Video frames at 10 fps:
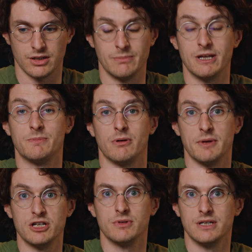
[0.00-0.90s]
Image per
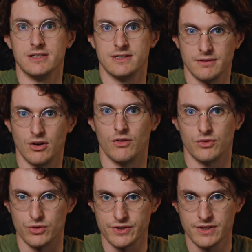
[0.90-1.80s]
image is, of
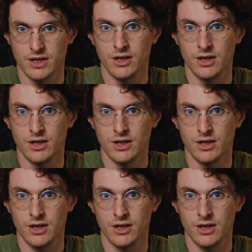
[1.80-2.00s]
course,